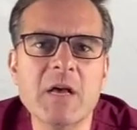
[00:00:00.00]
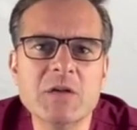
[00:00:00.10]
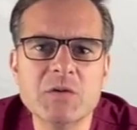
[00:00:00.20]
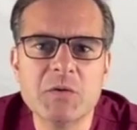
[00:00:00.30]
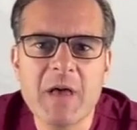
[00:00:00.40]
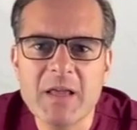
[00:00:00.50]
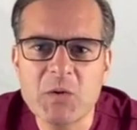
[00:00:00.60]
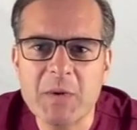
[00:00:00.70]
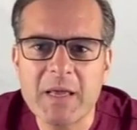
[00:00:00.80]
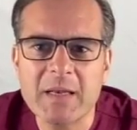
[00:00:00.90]
so that
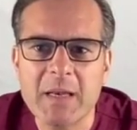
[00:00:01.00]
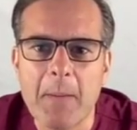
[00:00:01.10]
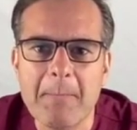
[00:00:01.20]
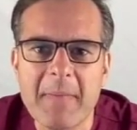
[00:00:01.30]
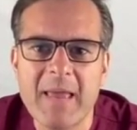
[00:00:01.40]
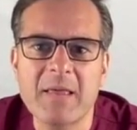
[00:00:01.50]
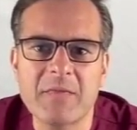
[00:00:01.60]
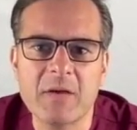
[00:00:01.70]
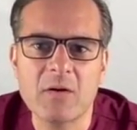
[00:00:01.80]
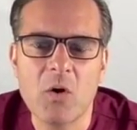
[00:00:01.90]
you can make
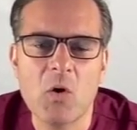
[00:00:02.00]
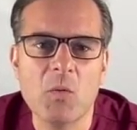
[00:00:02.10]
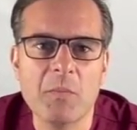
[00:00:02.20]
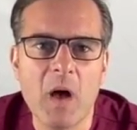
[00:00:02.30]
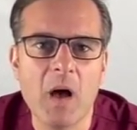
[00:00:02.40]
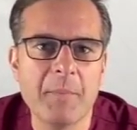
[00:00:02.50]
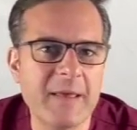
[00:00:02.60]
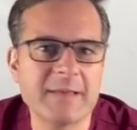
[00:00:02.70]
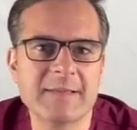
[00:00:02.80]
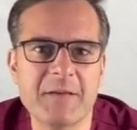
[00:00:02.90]
their home
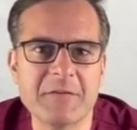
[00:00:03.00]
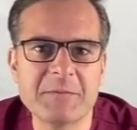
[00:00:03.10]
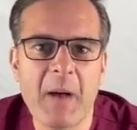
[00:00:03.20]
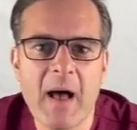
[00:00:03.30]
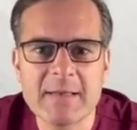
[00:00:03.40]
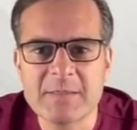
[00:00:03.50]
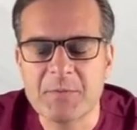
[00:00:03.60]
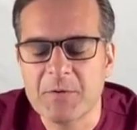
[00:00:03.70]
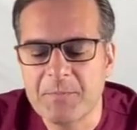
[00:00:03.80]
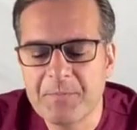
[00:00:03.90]
be as safe as
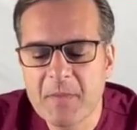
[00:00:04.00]
possible.